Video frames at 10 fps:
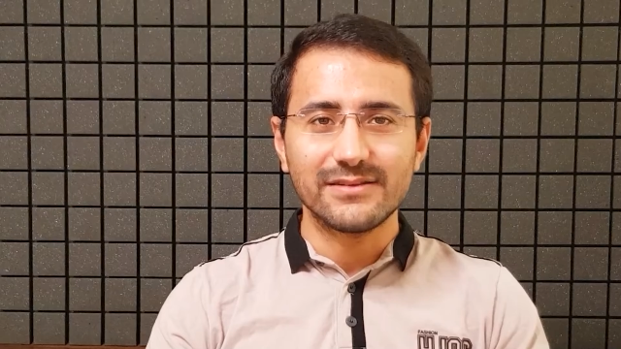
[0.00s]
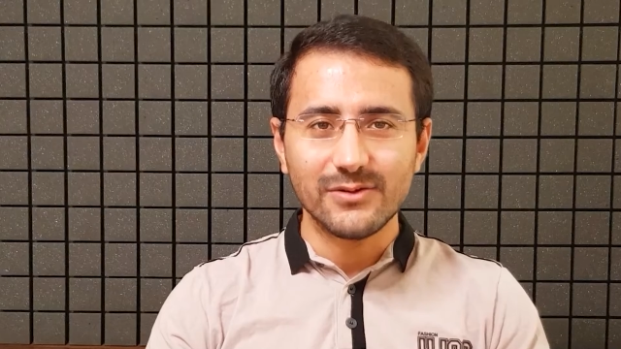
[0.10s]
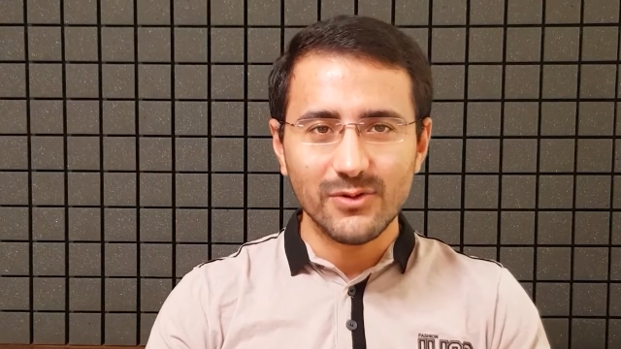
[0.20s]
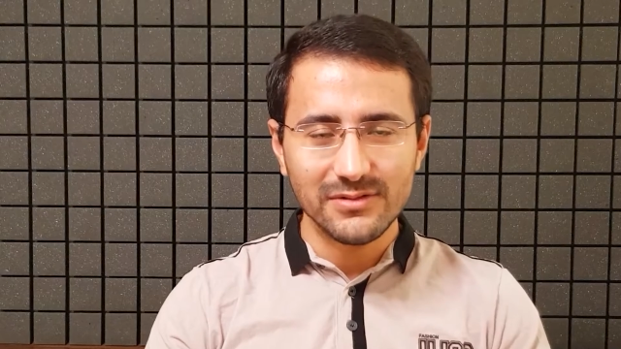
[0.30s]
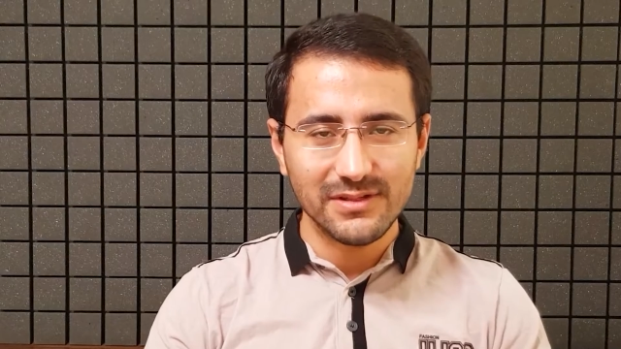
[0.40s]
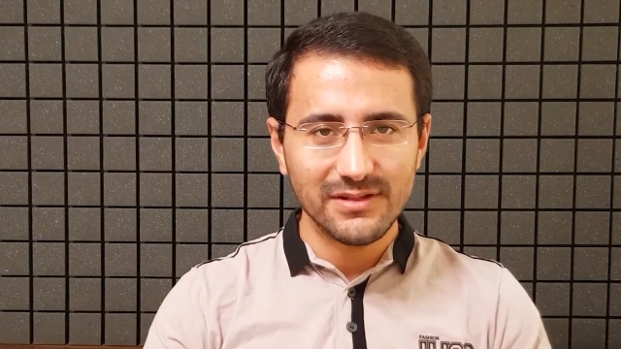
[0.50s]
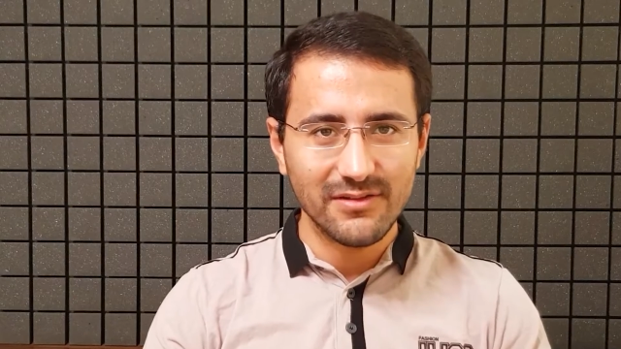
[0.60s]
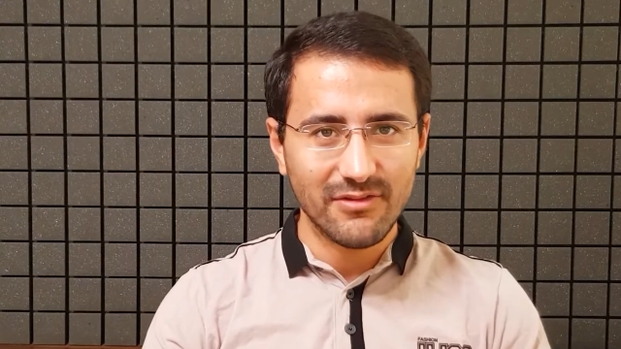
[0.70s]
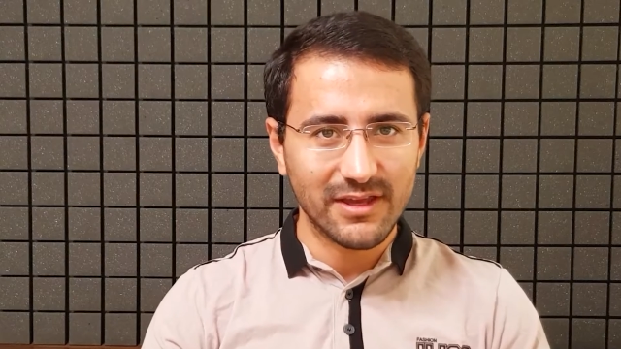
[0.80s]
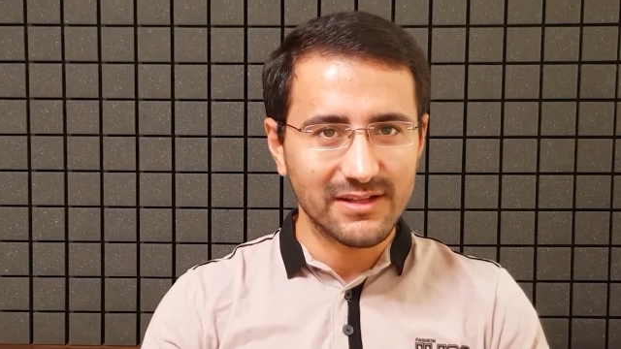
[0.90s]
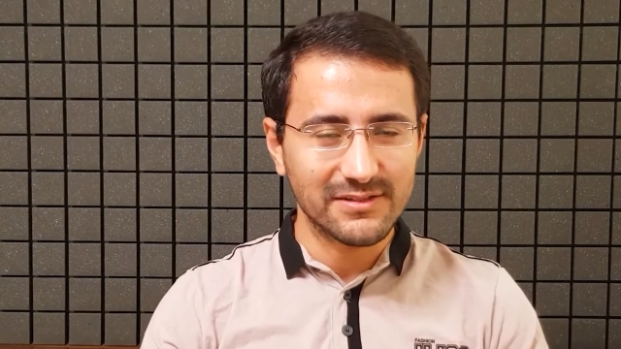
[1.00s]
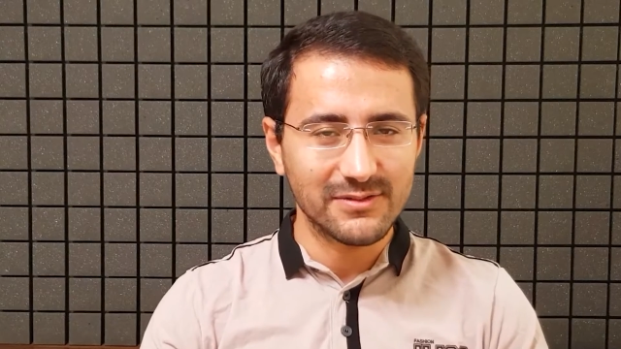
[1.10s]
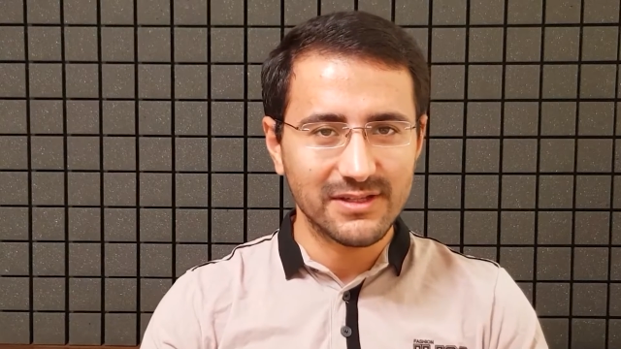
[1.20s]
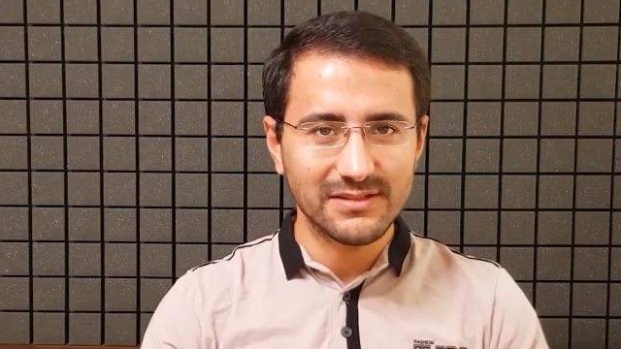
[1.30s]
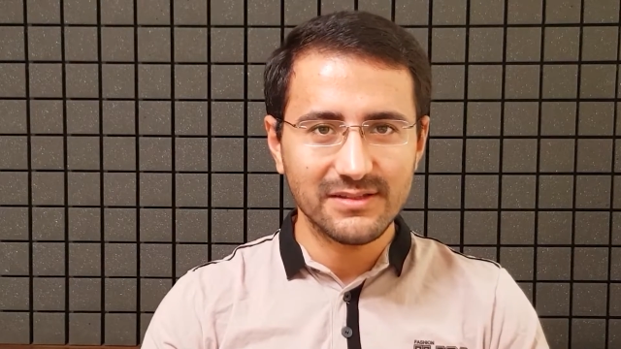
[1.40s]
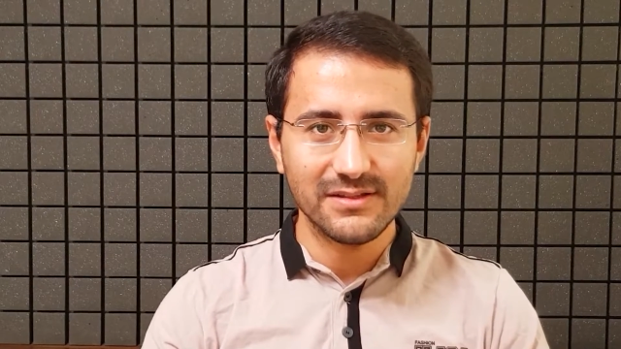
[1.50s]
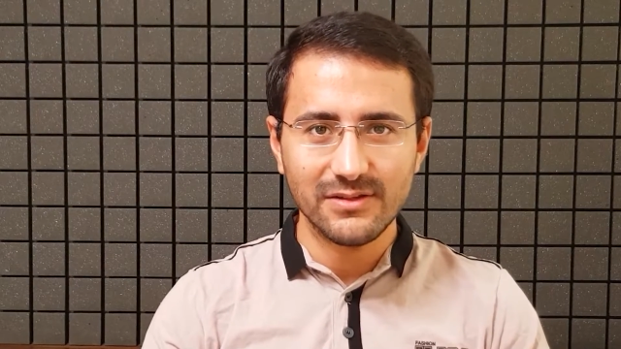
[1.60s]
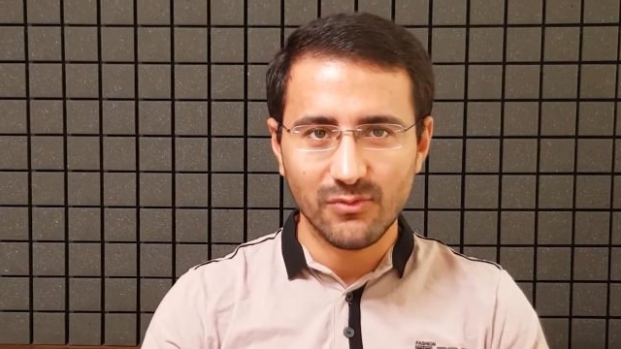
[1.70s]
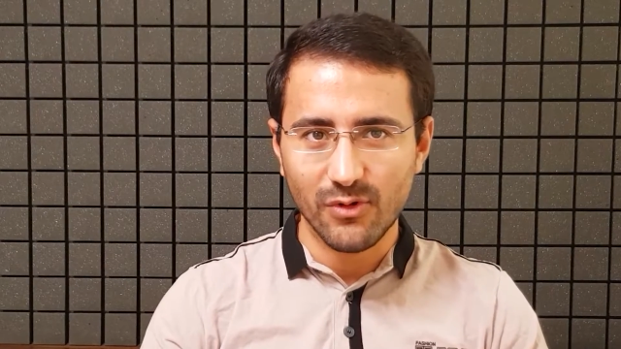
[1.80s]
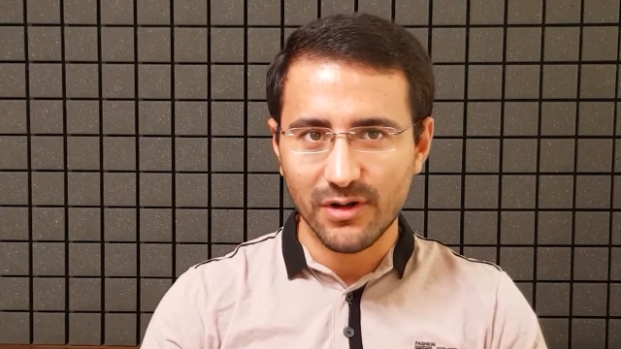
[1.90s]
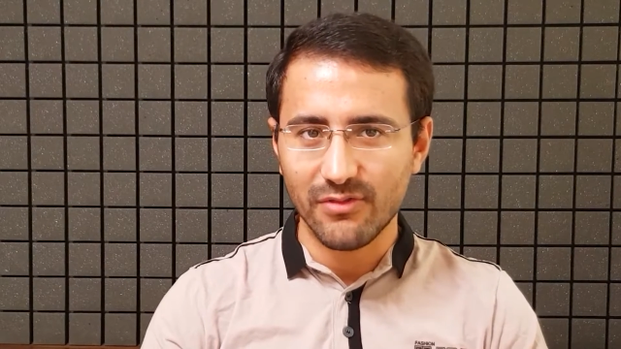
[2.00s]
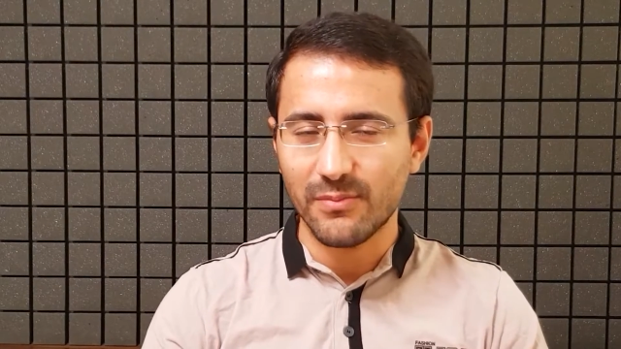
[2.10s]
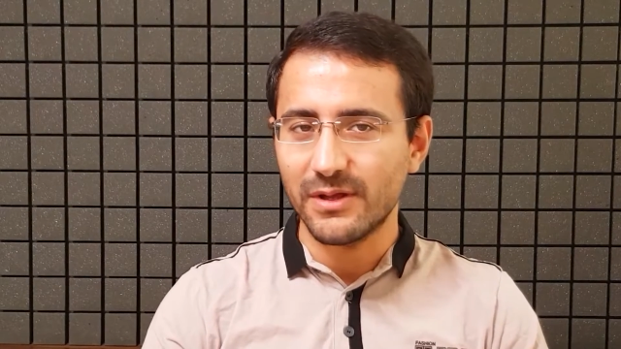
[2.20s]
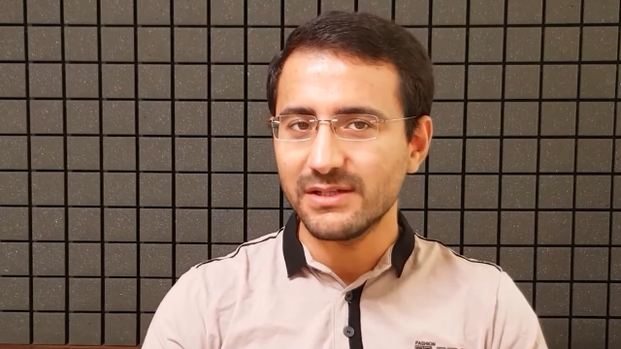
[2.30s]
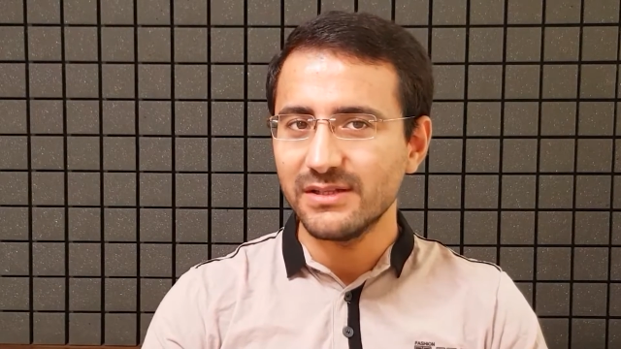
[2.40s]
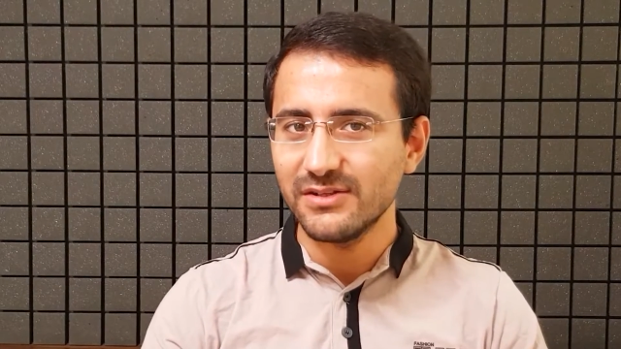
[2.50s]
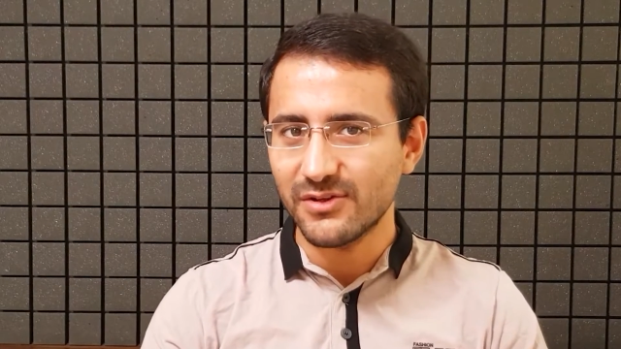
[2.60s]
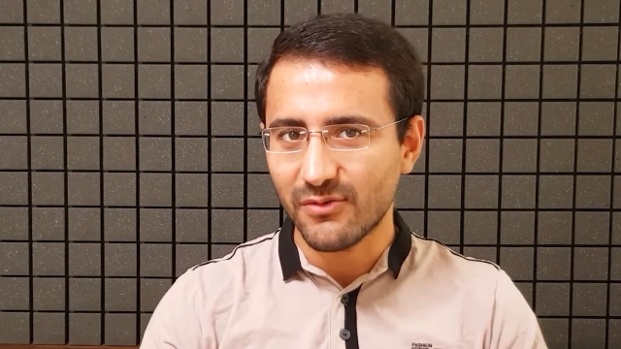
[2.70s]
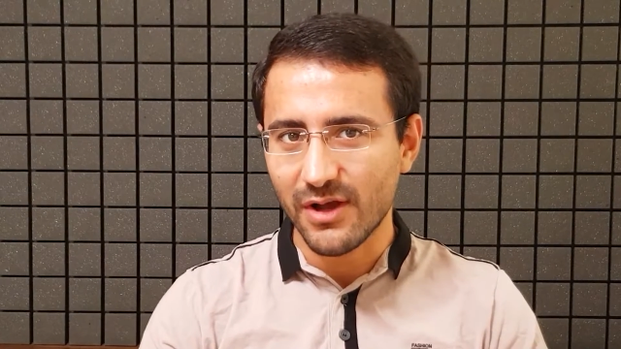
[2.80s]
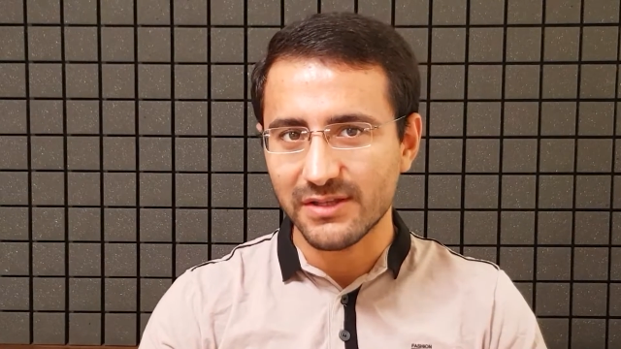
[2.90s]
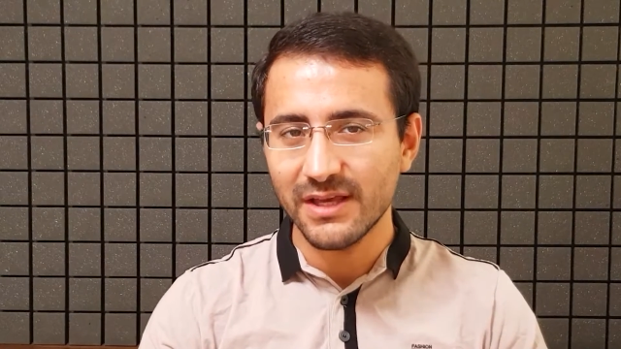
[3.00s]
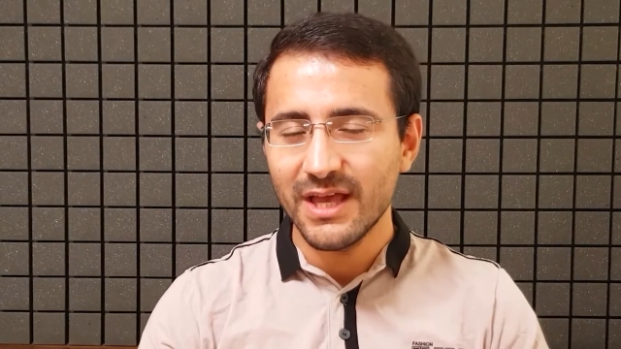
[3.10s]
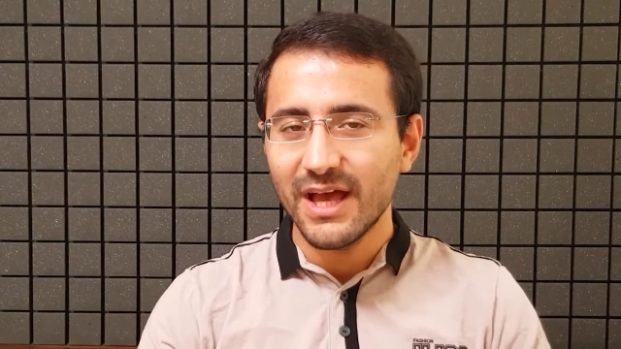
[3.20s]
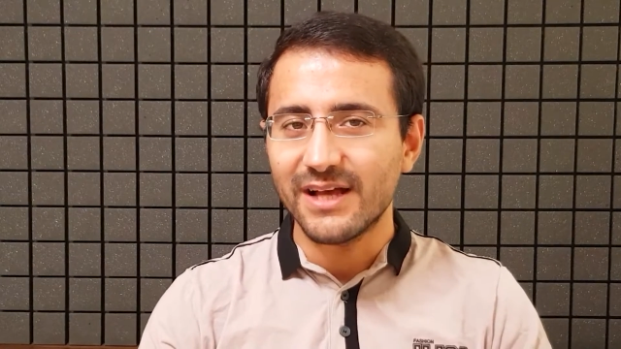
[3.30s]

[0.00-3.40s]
At the gold dealer, the calculator didn't work, the pen didn't write.